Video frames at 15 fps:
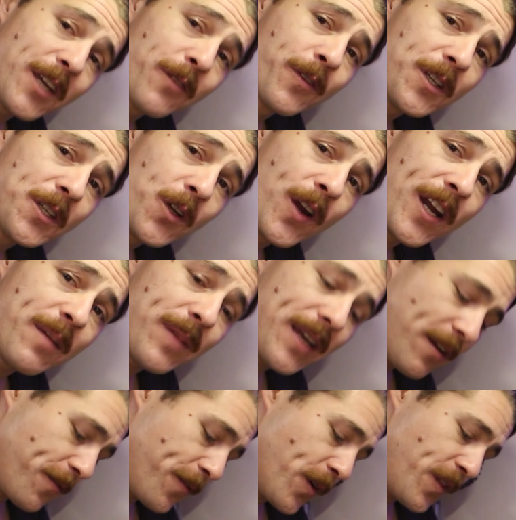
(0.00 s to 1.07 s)
you for joining
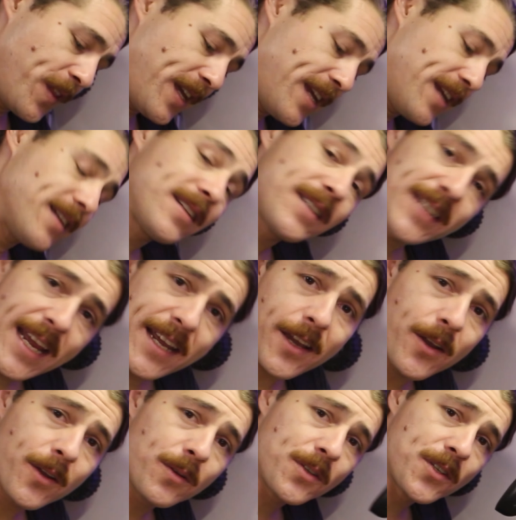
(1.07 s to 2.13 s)
me for the
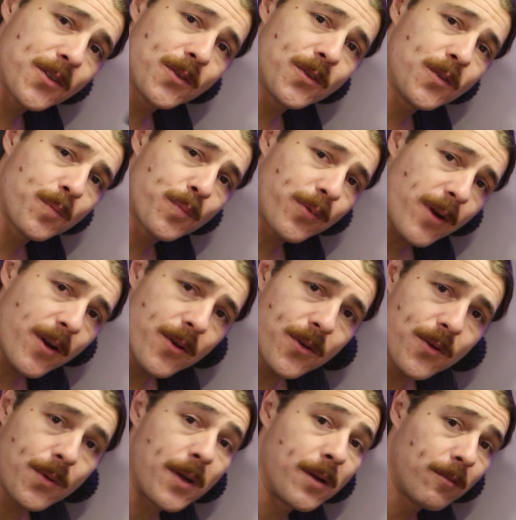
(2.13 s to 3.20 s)
Tango 2
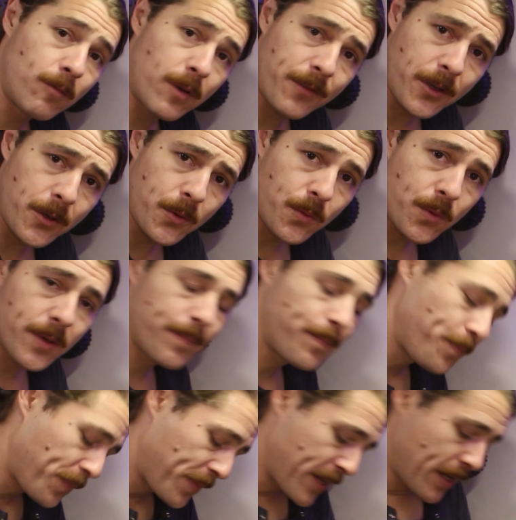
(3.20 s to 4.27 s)
Pro review.
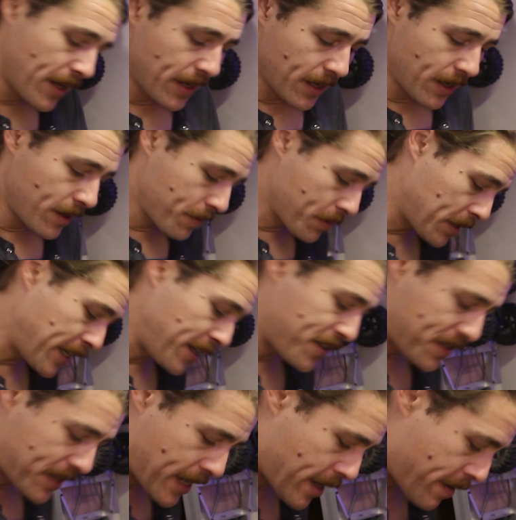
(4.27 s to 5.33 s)
Or at
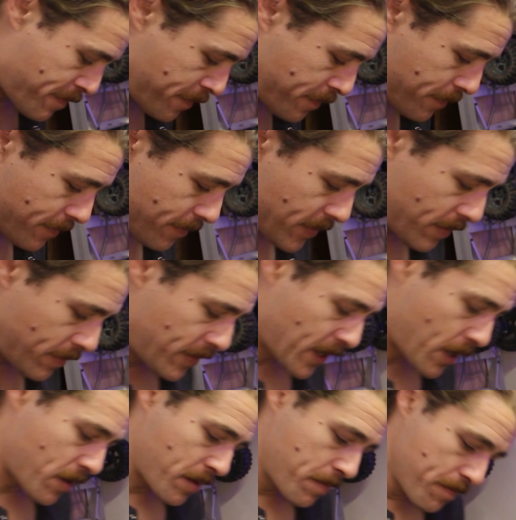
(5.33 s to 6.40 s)
least, what are
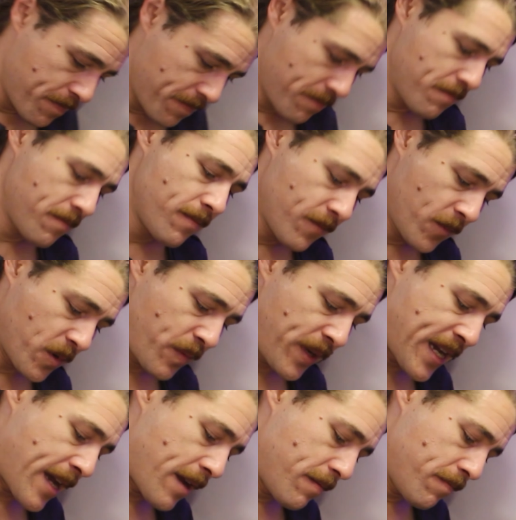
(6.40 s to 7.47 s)

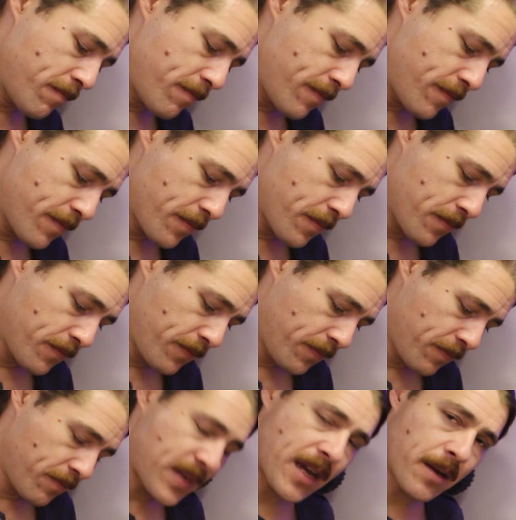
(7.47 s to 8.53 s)
we at?
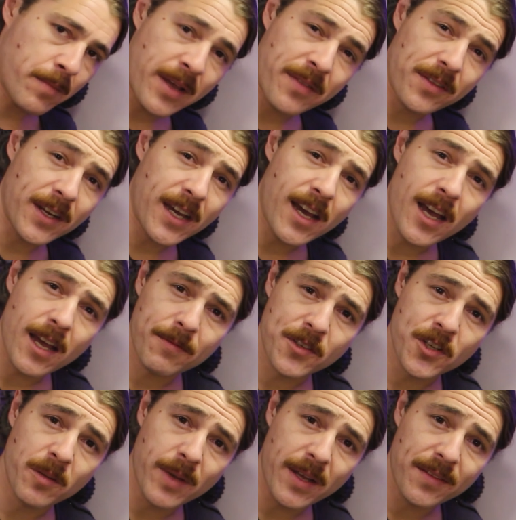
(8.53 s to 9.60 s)
About a month and a half,
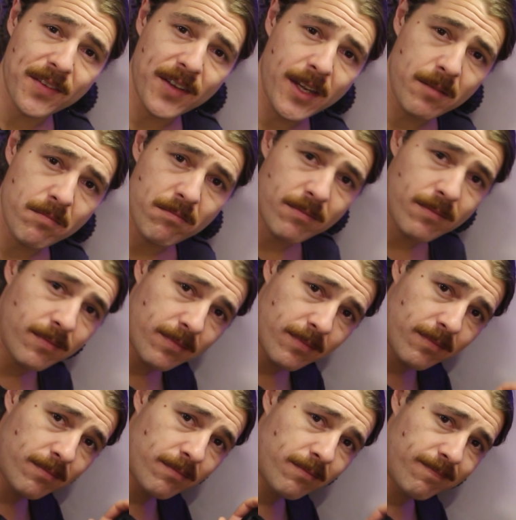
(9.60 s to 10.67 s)
2 months in.
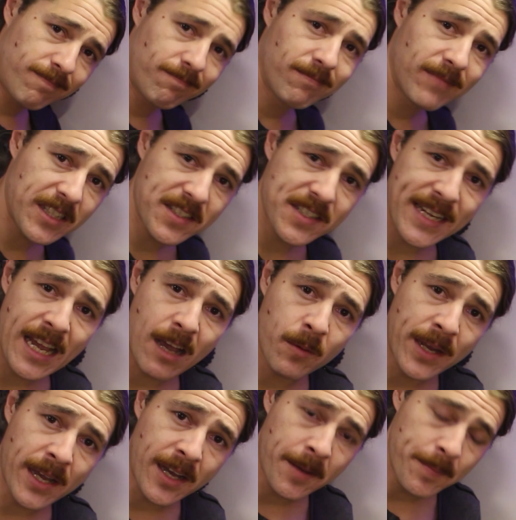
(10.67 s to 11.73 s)
Let's see how
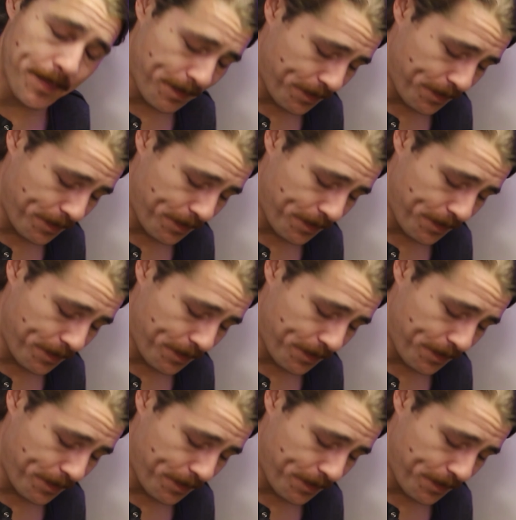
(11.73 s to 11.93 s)
we are.